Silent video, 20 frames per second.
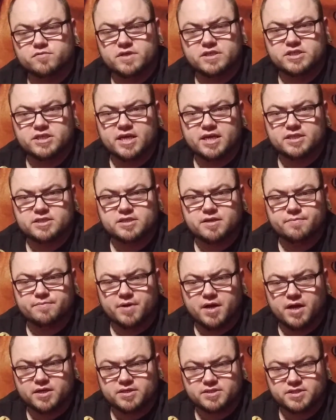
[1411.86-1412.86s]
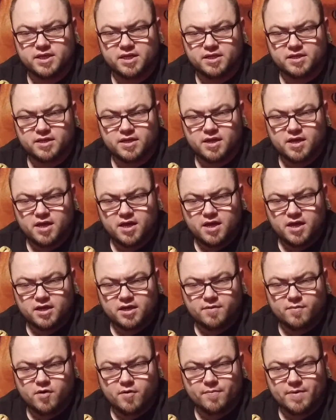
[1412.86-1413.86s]
Rejects box set.
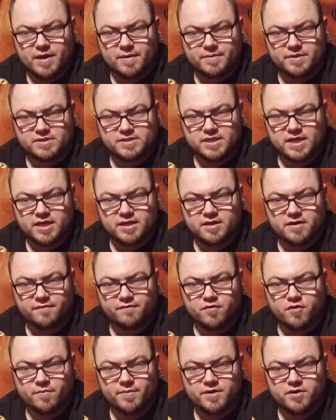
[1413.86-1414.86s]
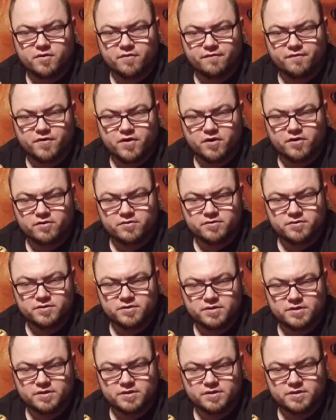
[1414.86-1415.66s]
Come on, baby. Stand up for me. Don't fall.